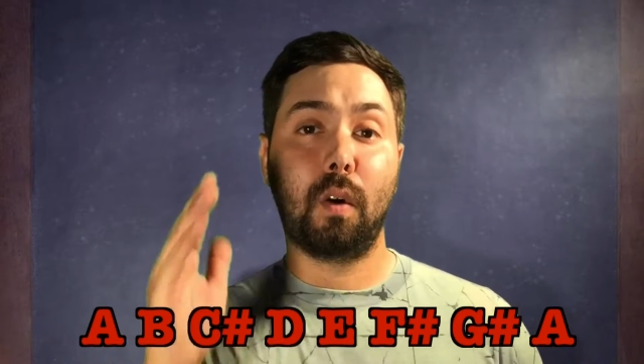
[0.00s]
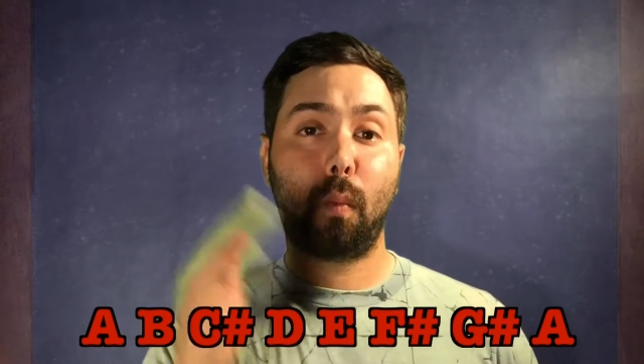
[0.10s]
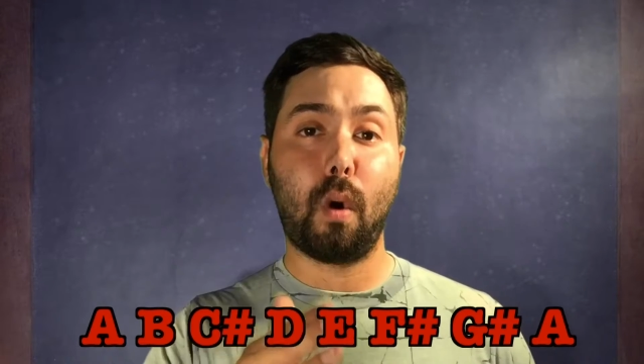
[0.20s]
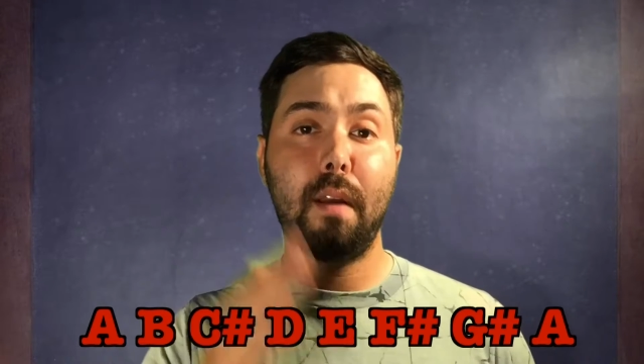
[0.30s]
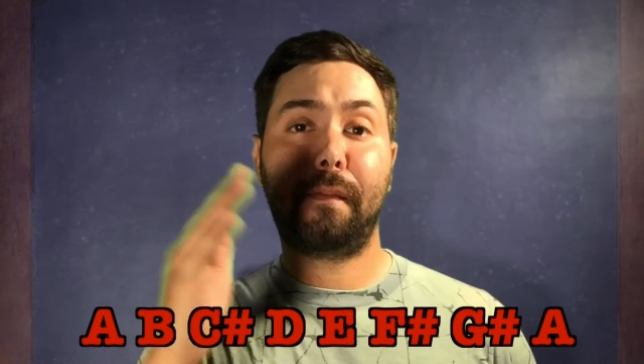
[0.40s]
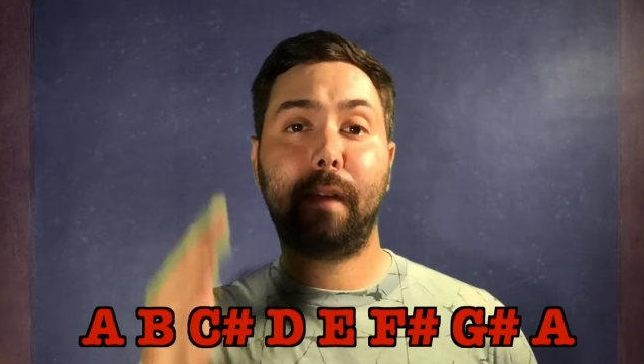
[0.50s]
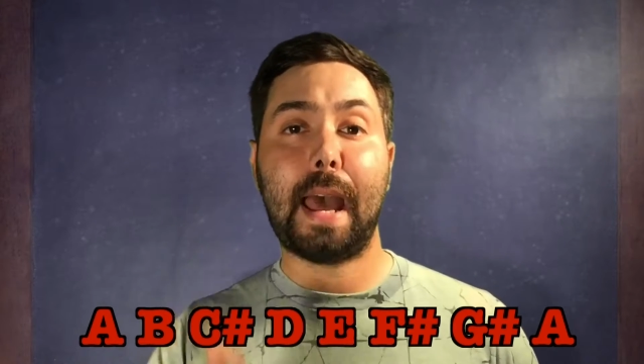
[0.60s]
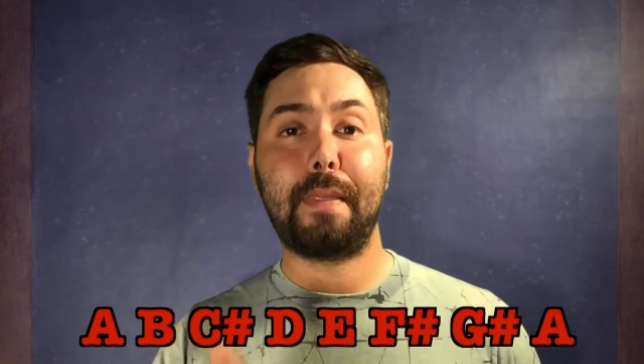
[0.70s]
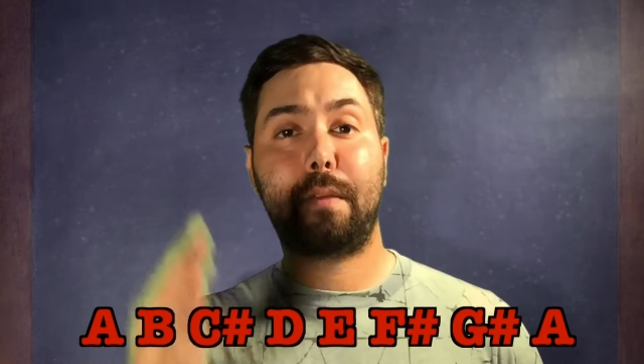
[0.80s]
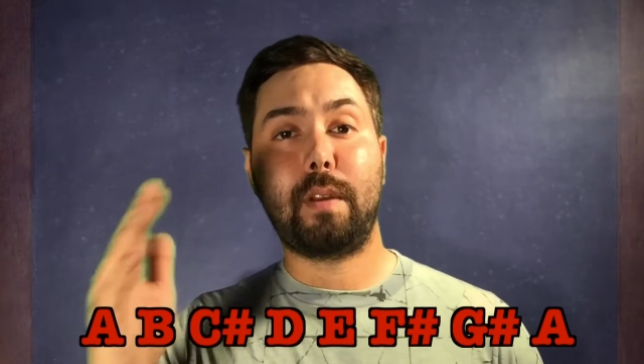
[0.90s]
1
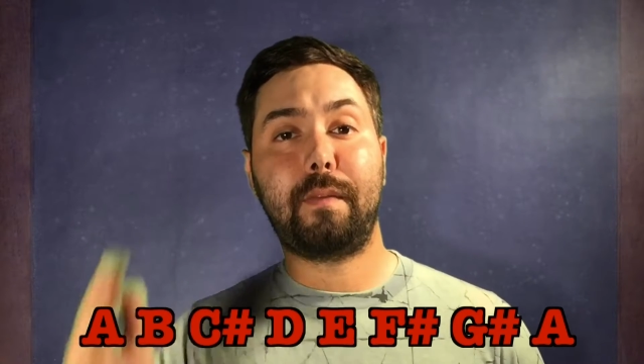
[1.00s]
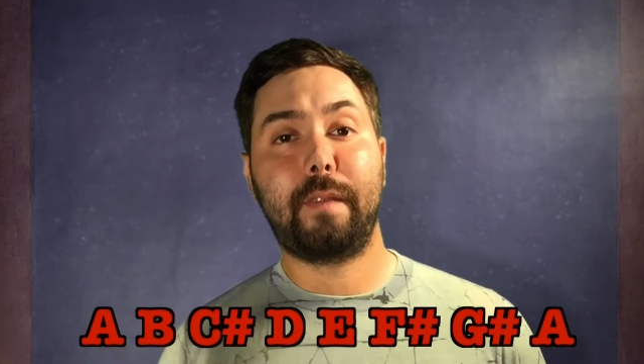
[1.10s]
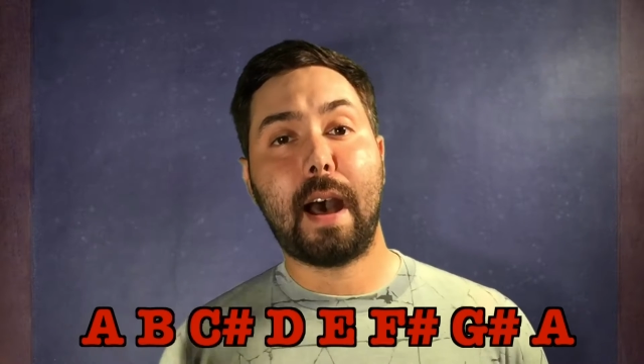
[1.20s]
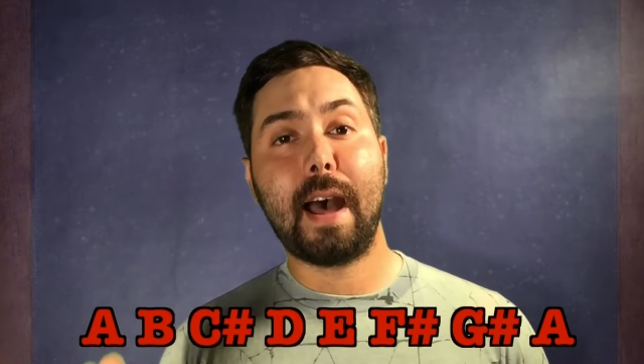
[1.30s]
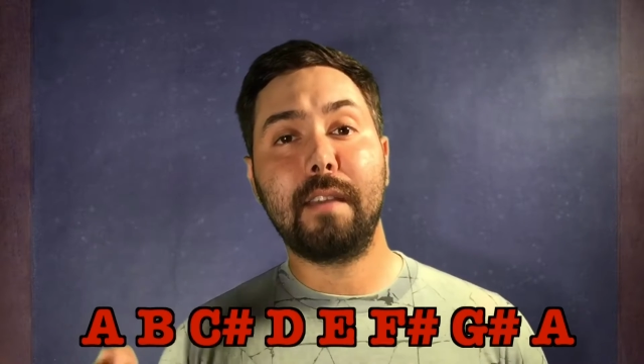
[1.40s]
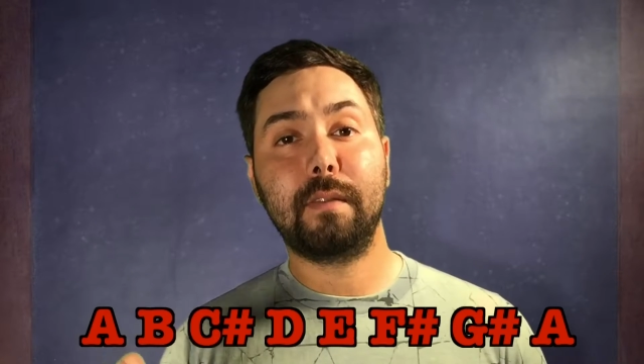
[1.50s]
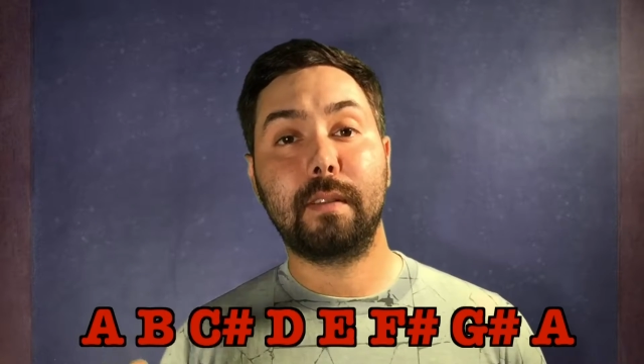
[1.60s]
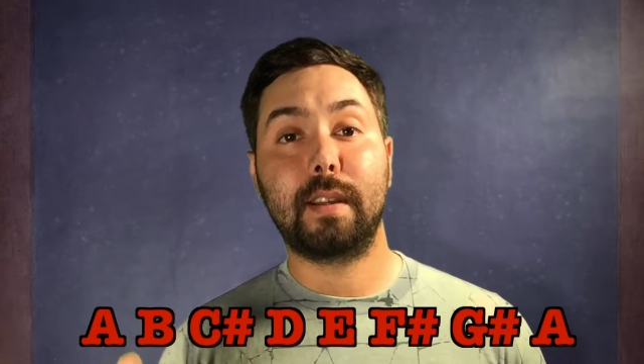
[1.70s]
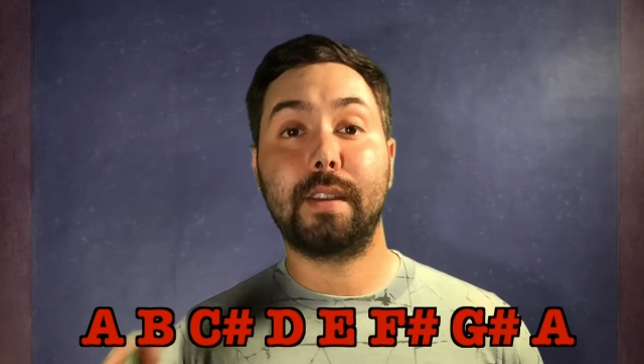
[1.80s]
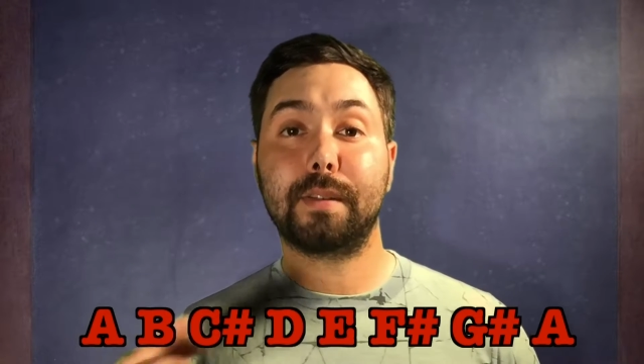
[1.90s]
flat 3 5
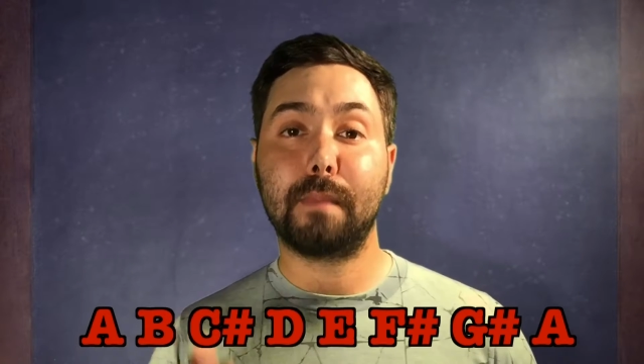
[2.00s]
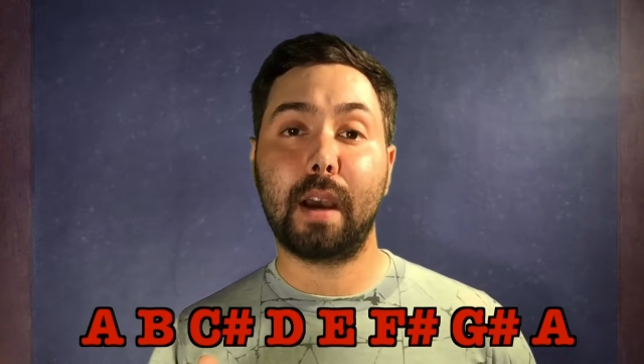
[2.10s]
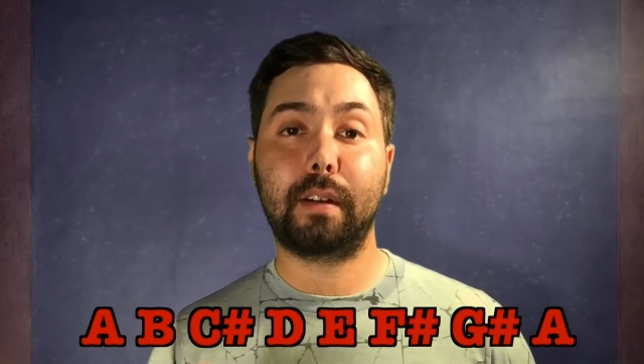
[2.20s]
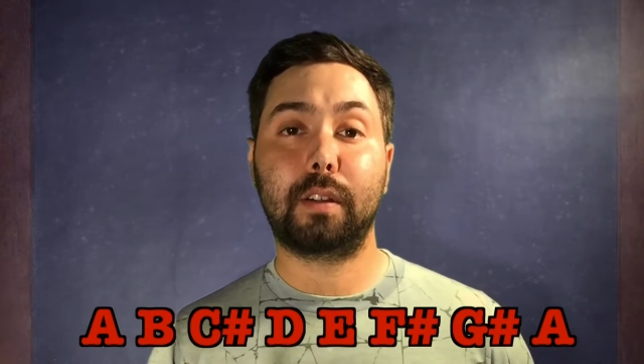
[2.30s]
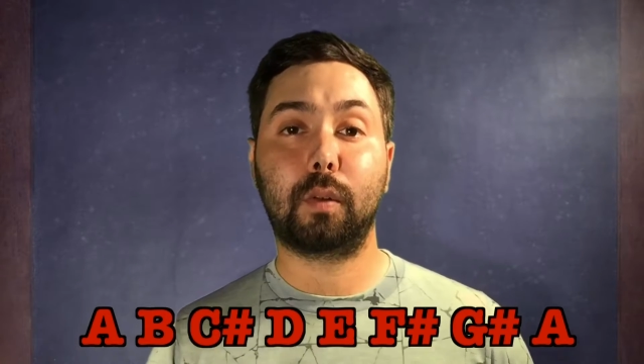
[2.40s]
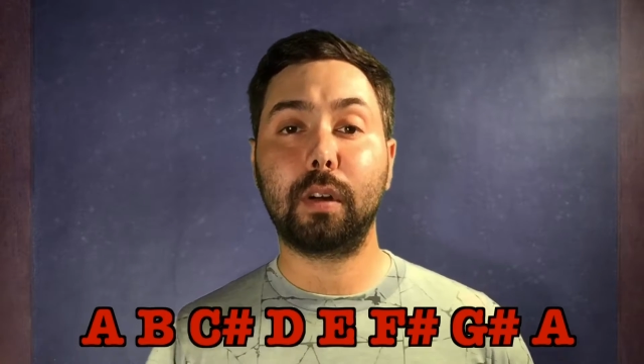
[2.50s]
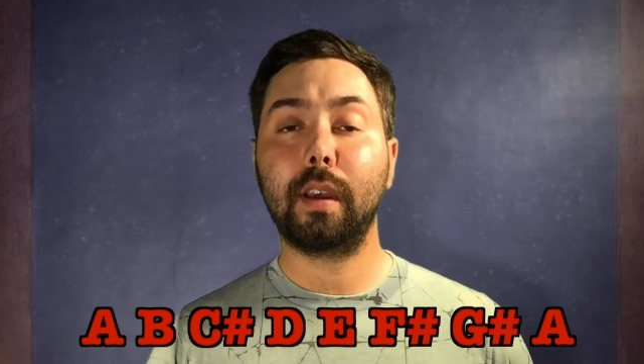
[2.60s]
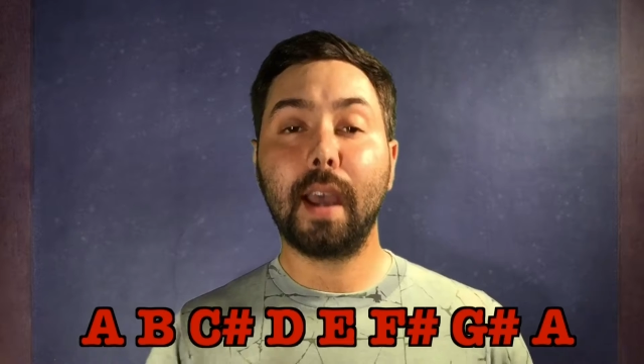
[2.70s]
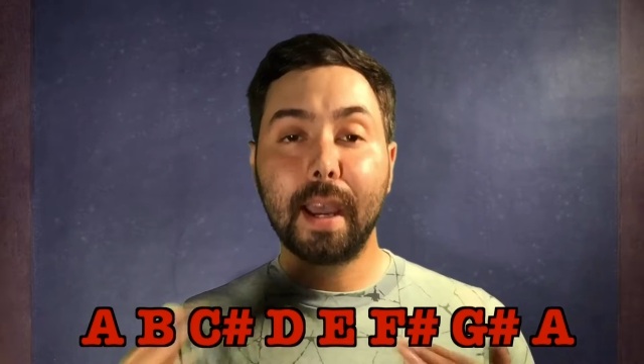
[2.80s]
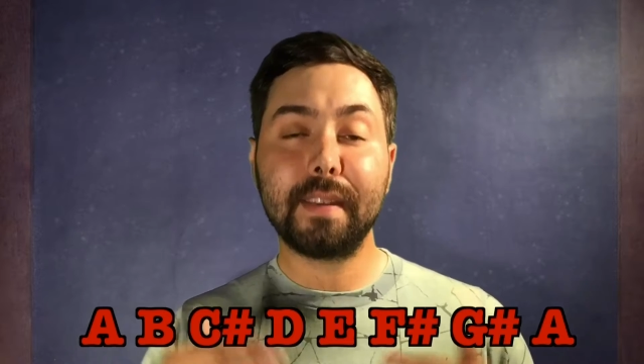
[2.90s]
is a minor chord,
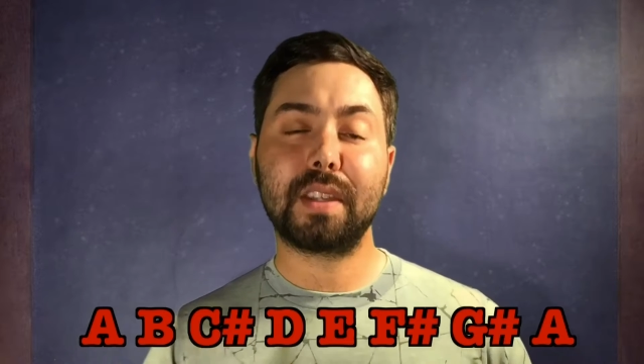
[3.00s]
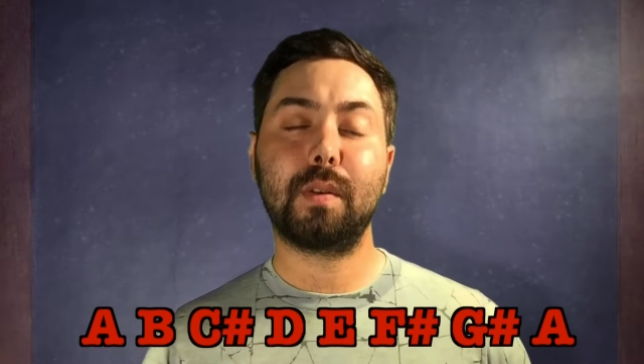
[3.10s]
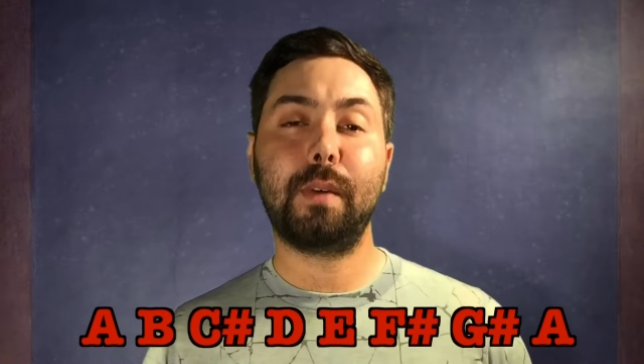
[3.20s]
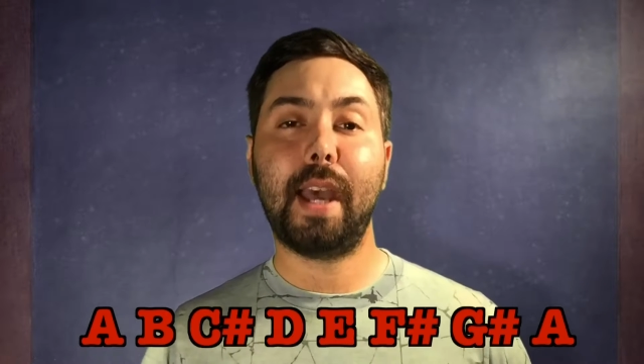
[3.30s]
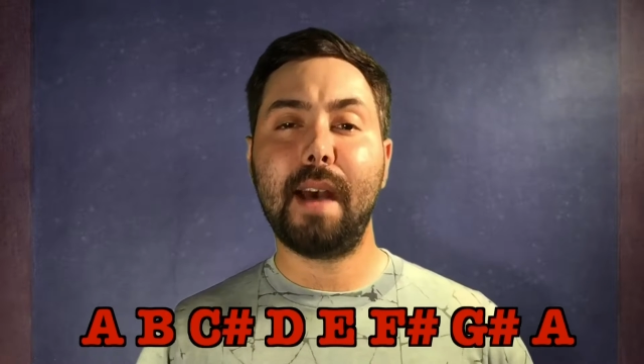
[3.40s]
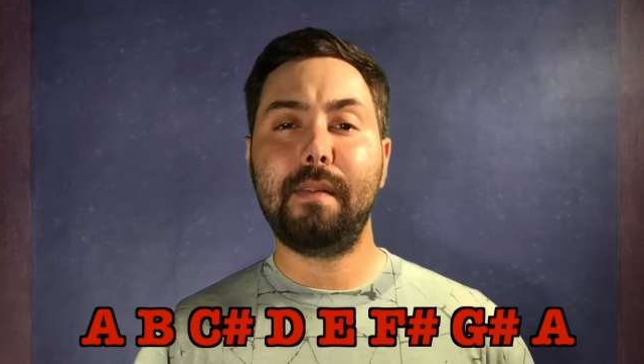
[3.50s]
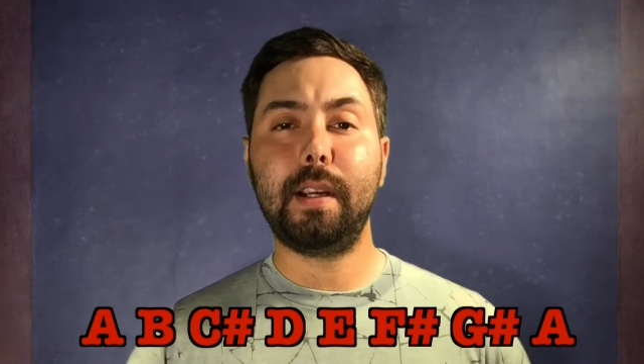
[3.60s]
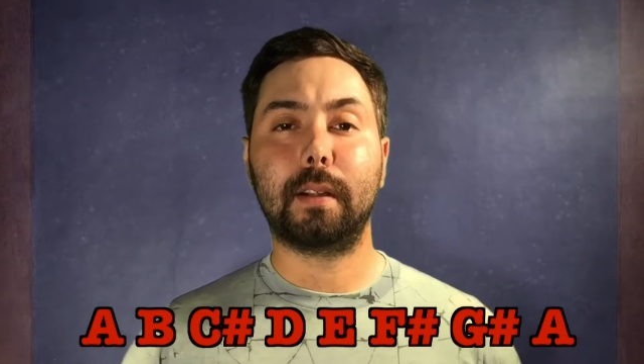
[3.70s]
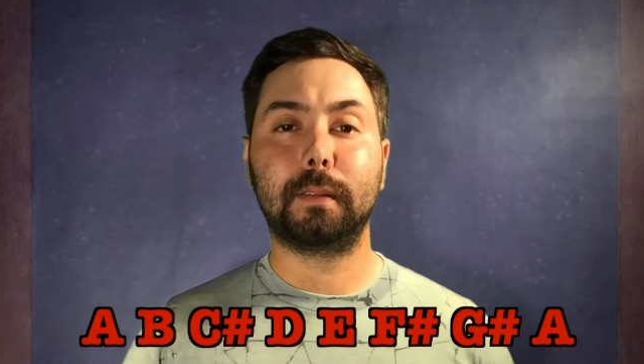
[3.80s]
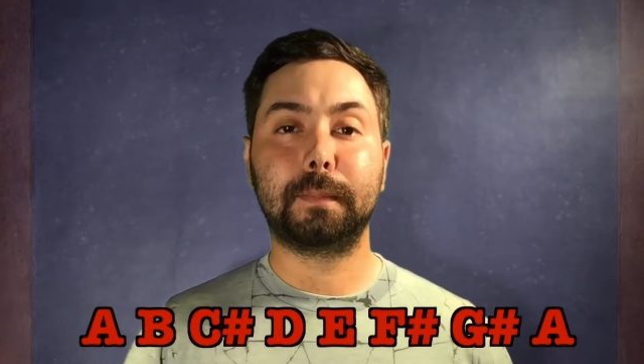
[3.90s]
and that's what we have
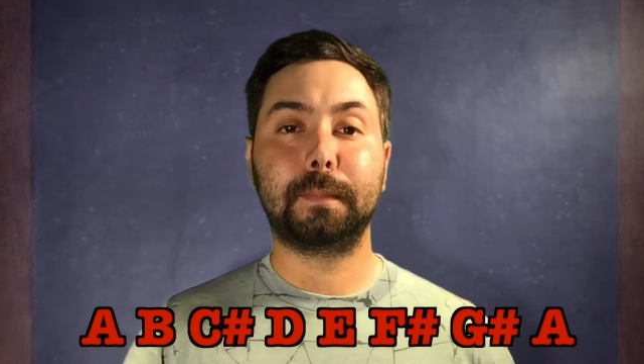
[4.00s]
here.